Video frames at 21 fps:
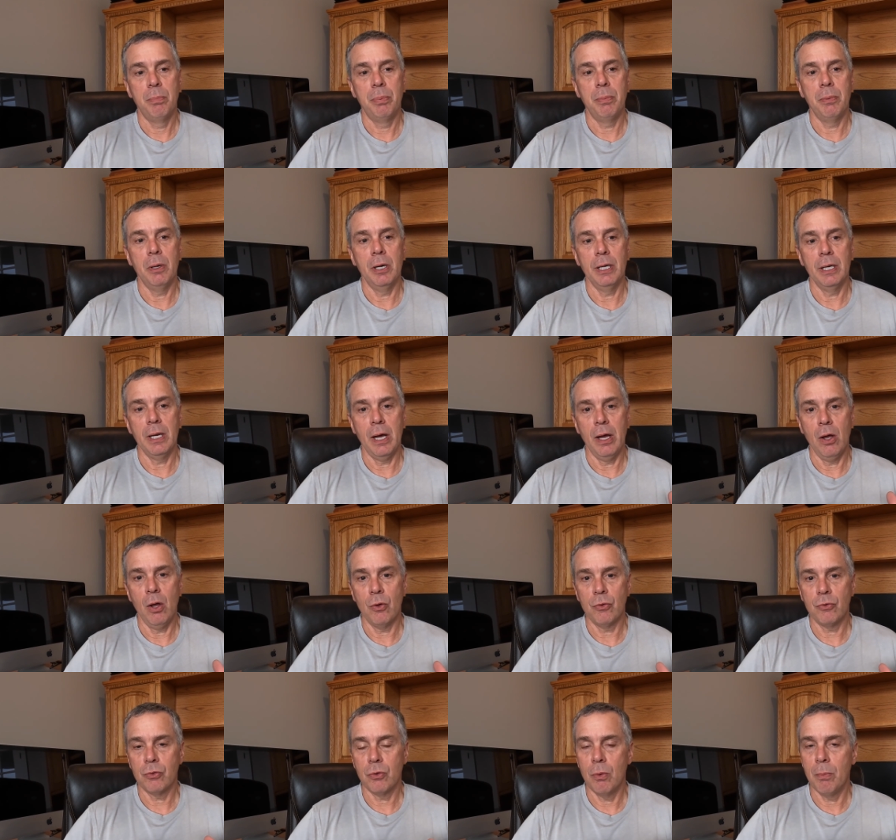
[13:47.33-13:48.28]
but I
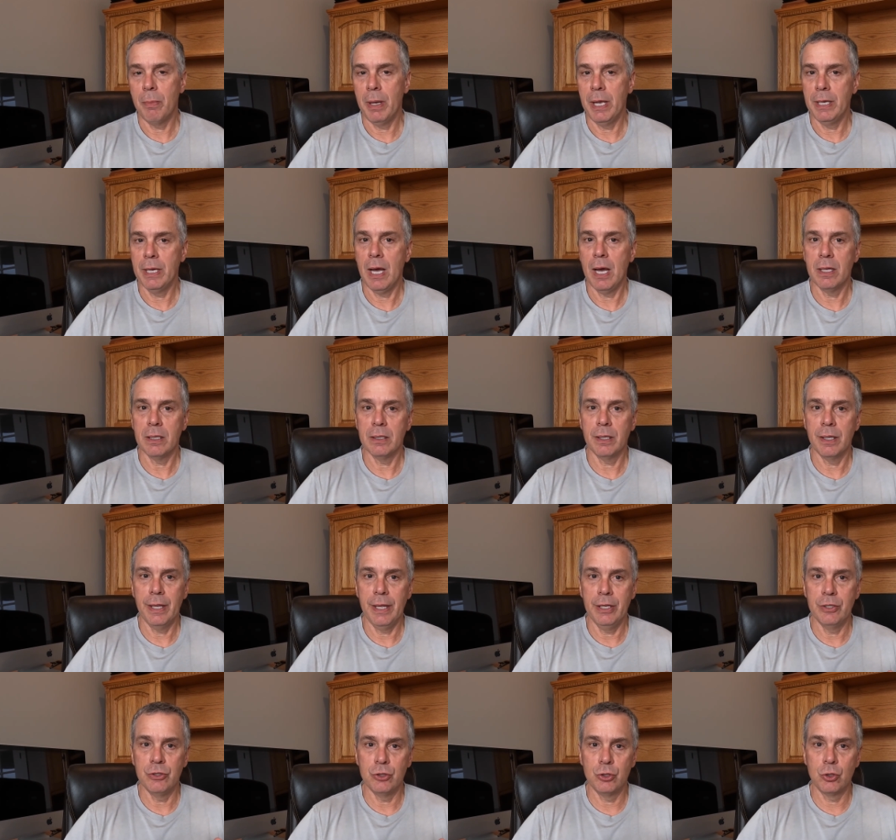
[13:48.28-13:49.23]
also may not
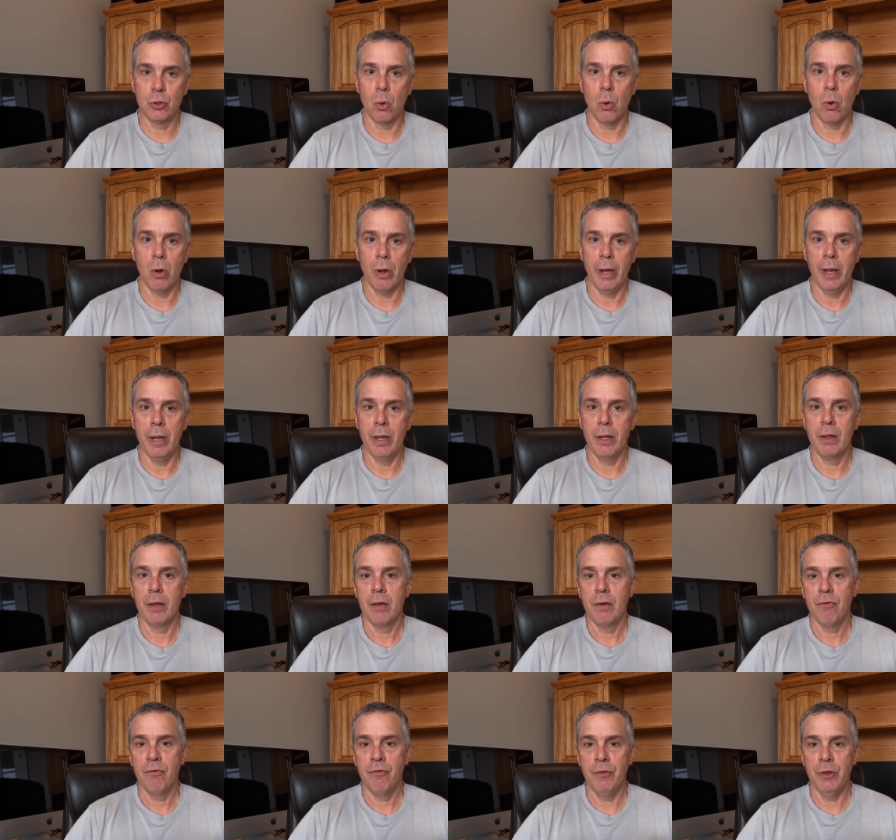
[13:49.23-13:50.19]
enjoy
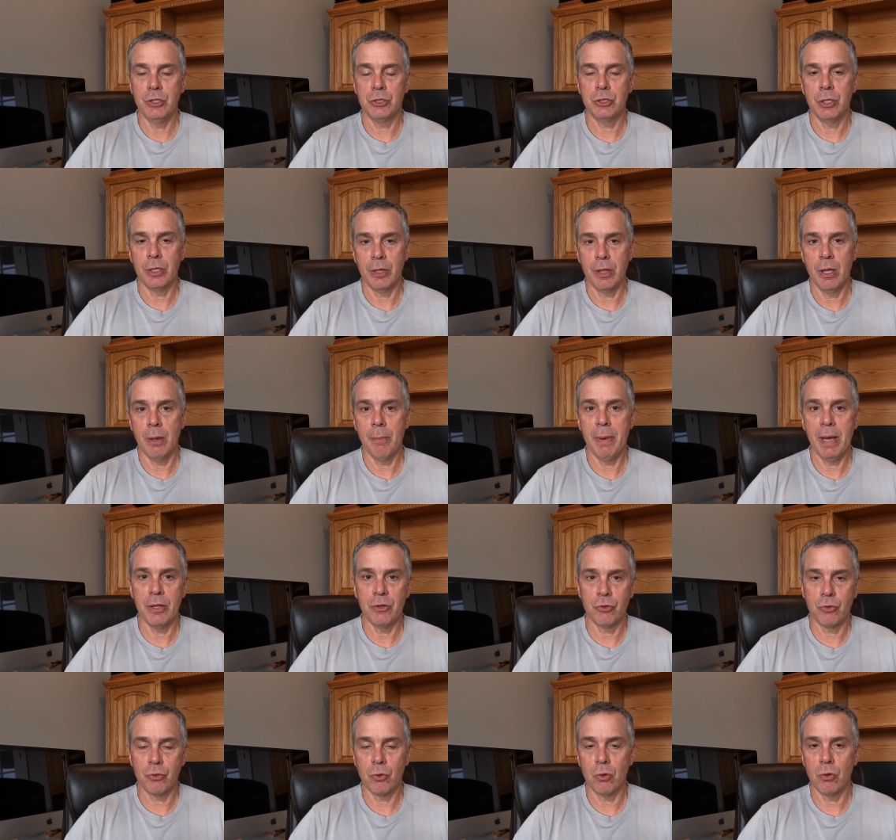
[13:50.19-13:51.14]
fishing them
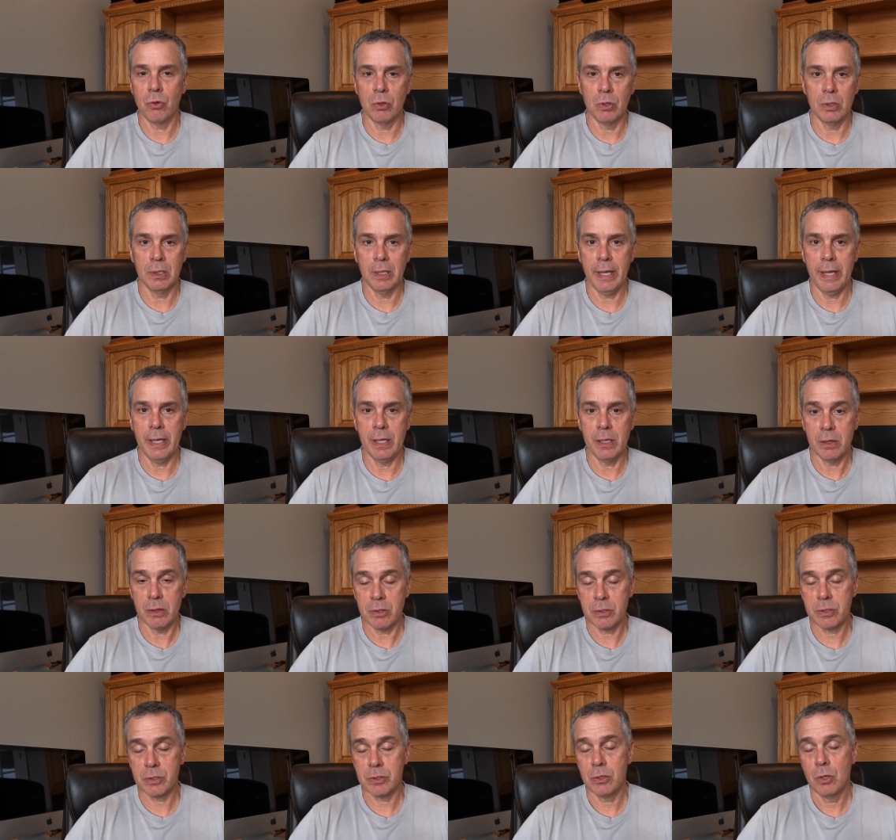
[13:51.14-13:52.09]
at certain
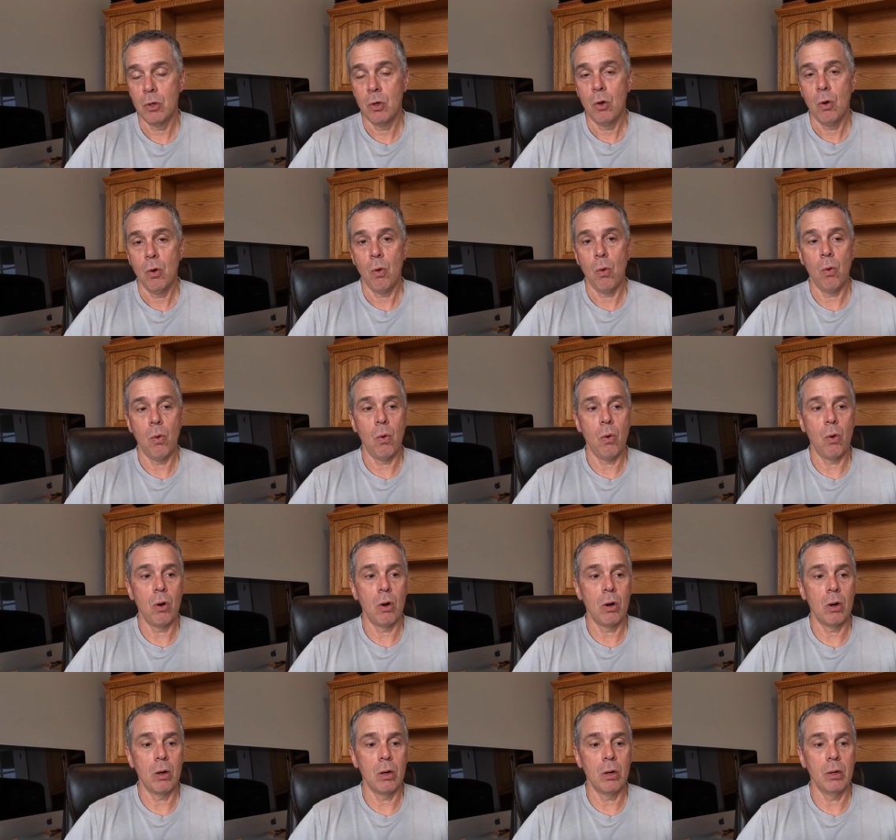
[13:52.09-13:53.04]
lengths
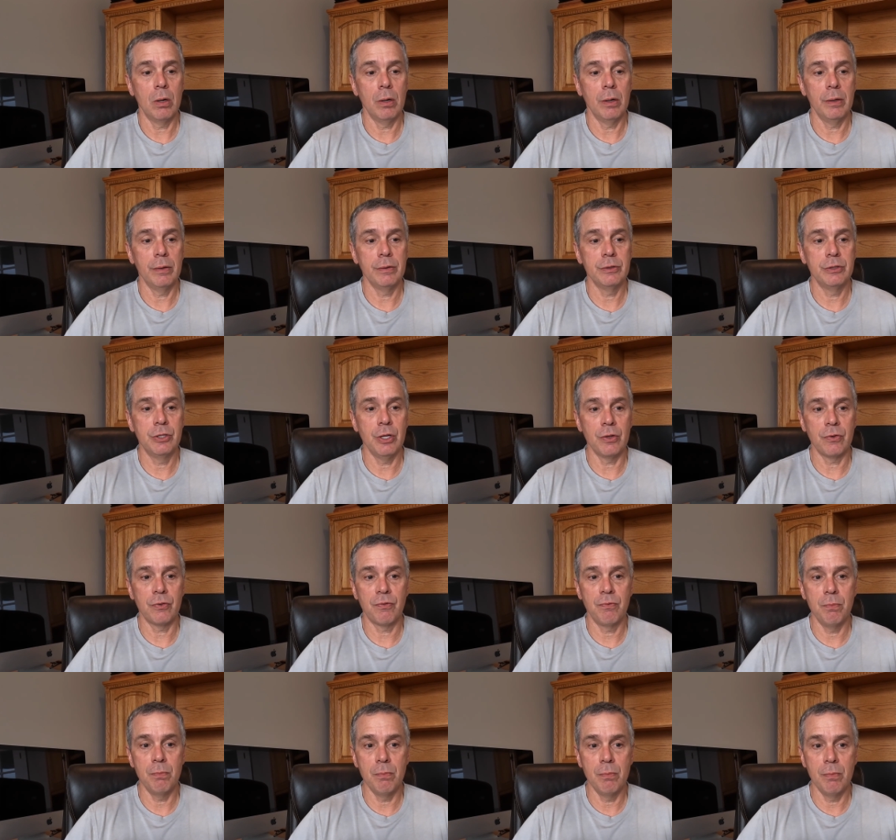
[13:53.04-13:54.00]
or
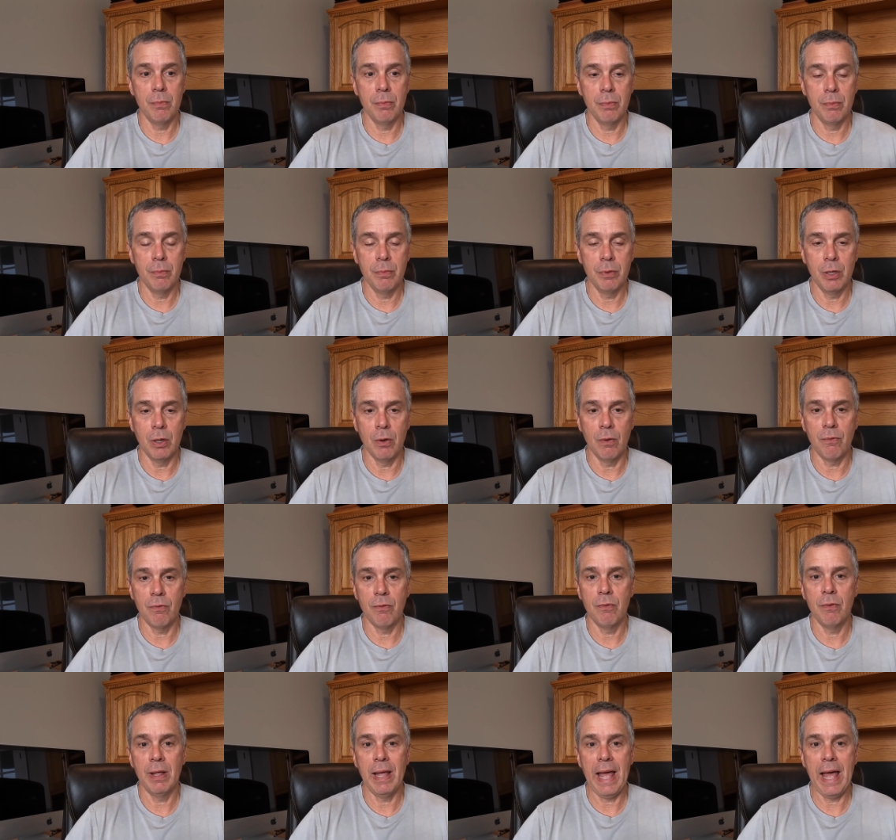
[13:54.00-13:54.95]
just, you know,
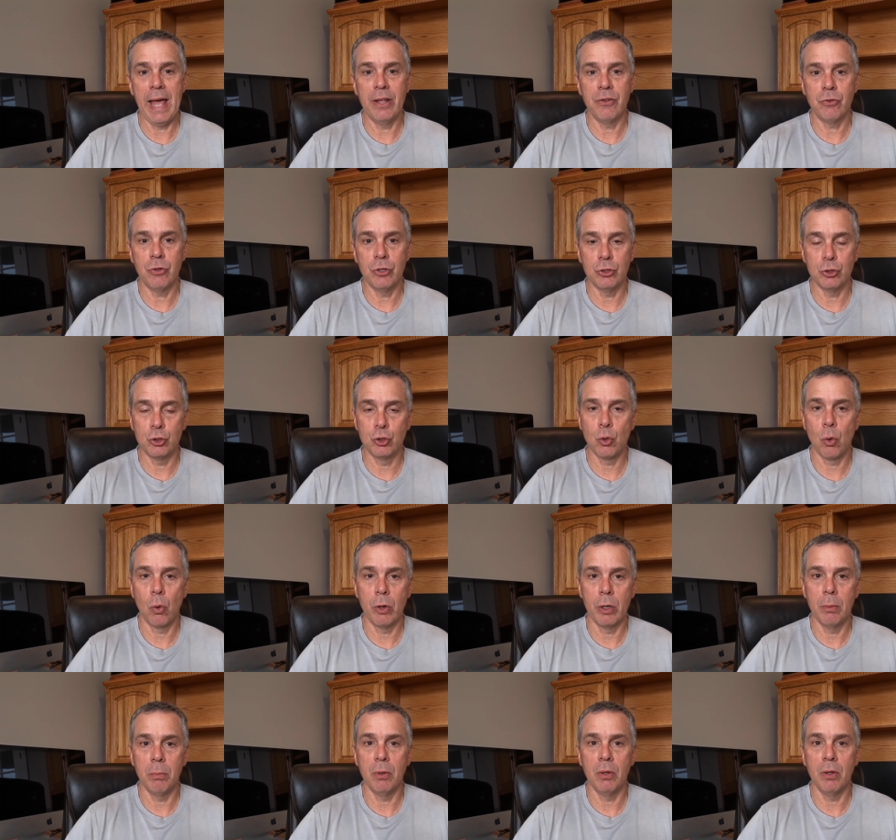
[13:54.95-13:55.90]
as
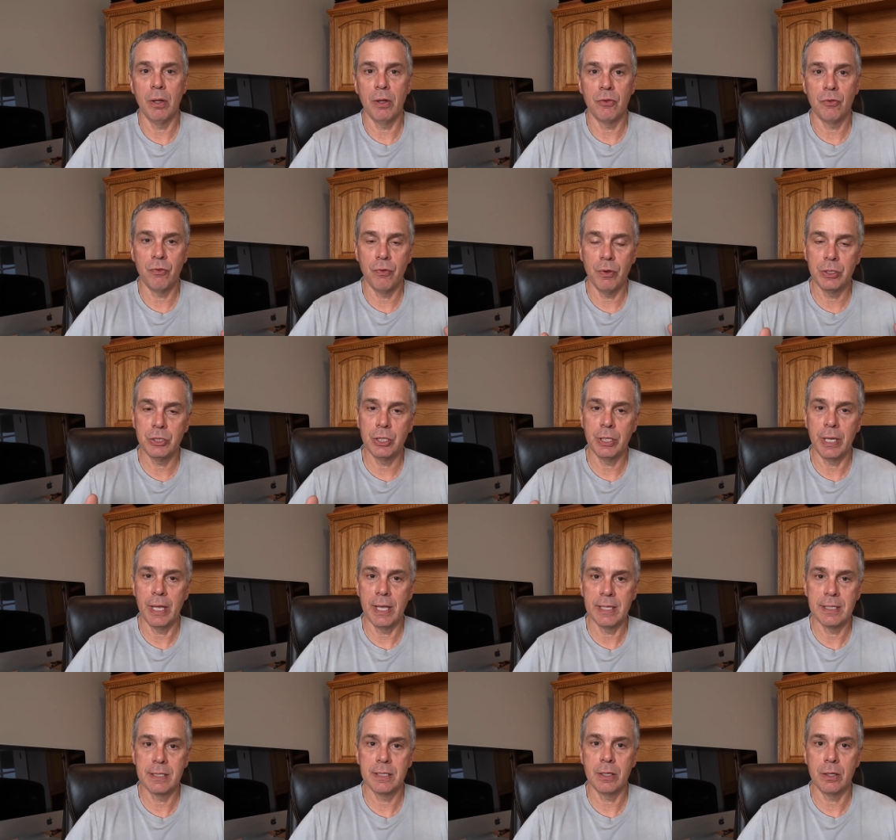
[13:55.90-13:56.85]
enjoyable as fishing
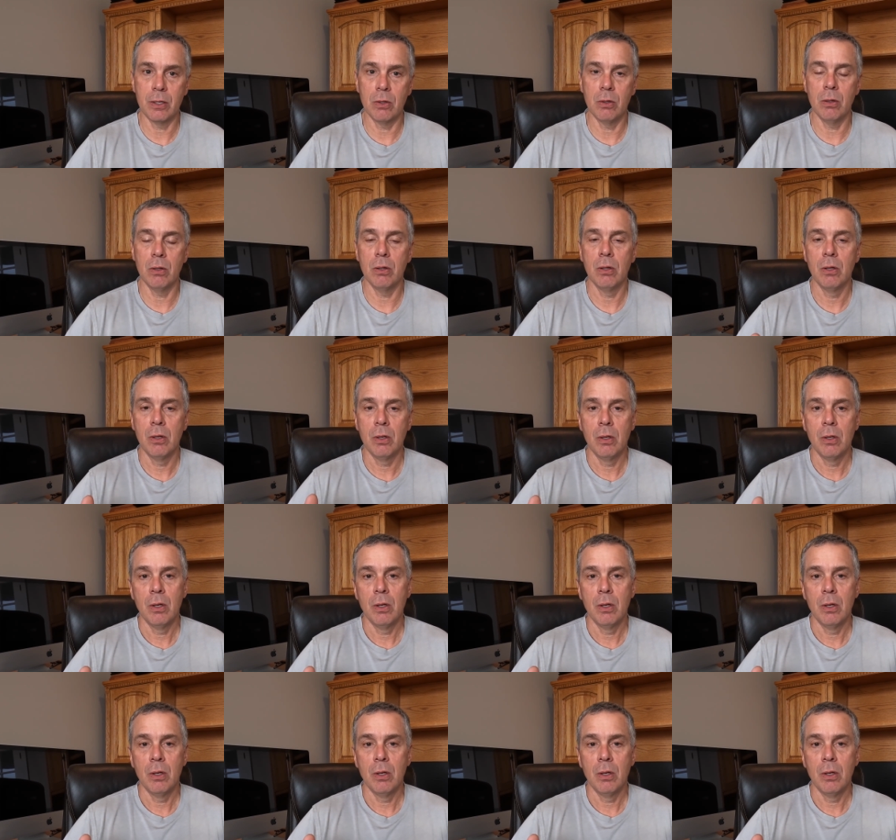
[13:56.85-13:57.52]
a single